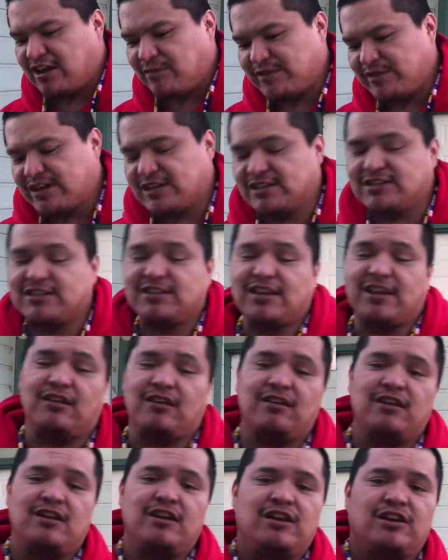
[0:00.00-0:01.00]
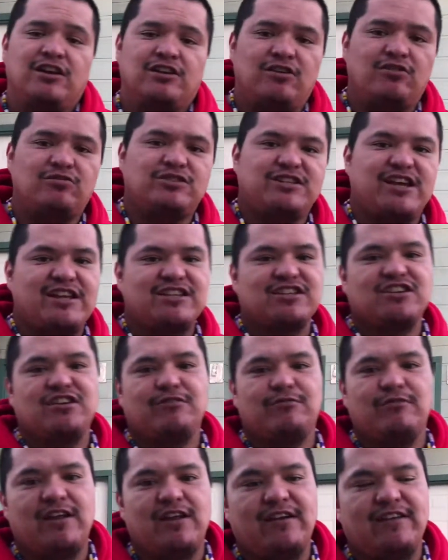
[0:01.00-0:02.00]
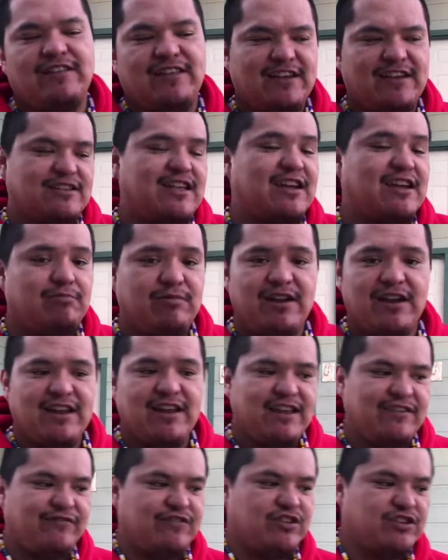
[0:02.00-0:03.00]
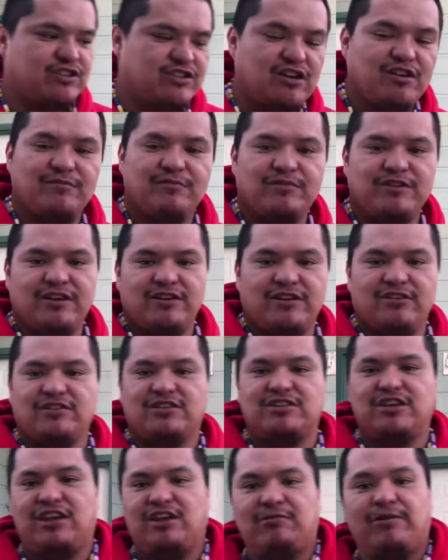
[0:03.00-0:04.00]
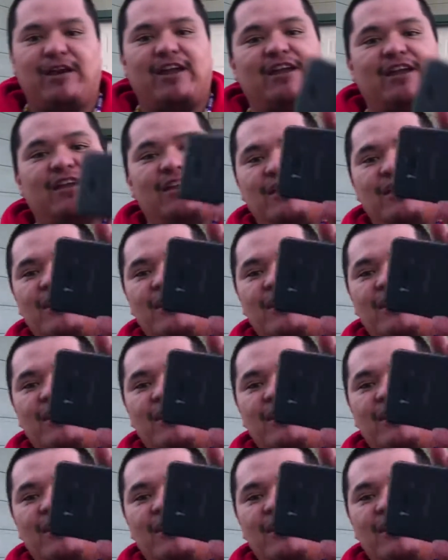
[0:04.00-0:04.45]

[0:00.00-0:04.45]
it out because the Note 10's coming out and they're like, we got to give you something, you know, tell you, wait,